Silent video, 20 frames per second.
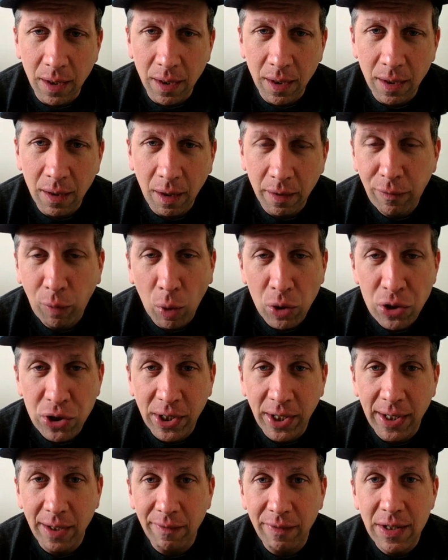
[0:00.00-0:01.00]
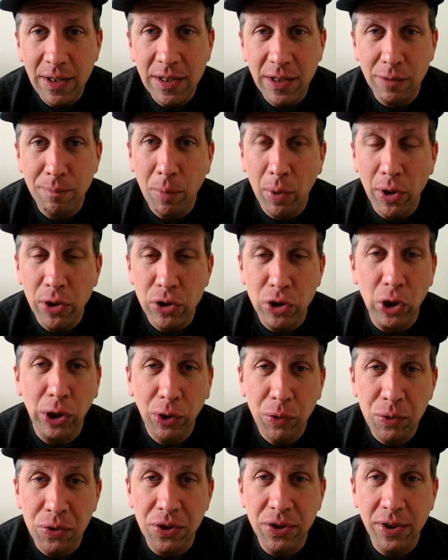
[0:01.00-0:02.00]
Unfortunately, if he says Bernie's going
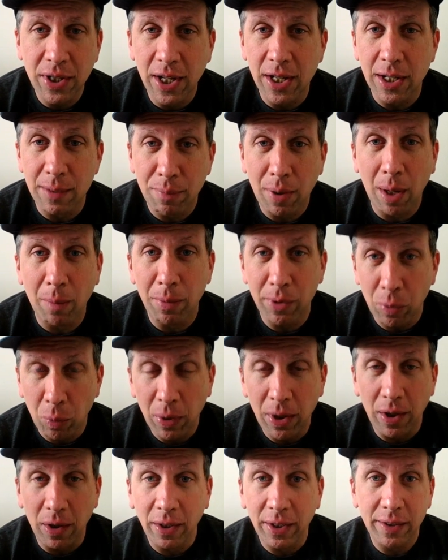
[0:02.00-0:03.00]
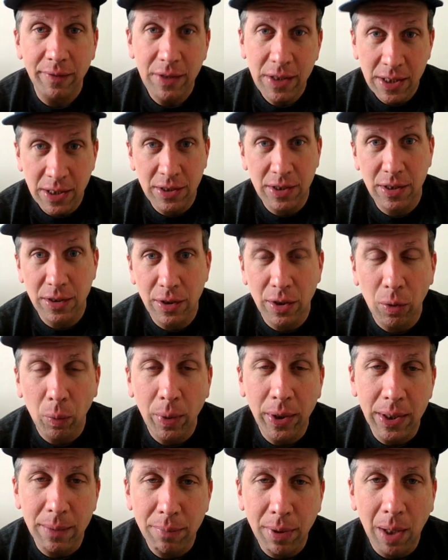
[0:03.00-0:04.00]
to lose the state, he probably will. And if he says he's going to
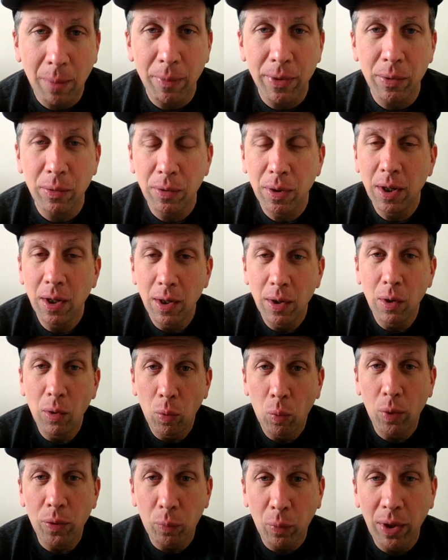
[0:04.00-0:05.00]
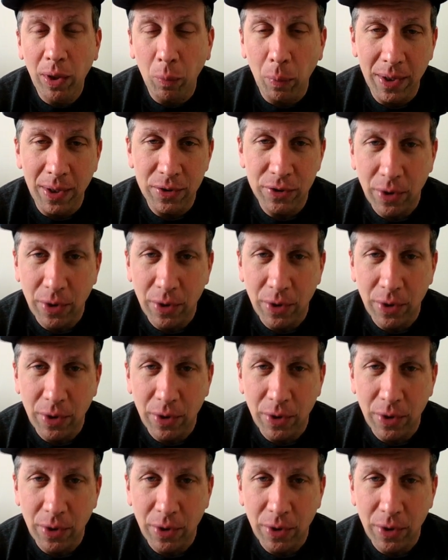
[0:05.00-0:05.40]
win, he probably will win.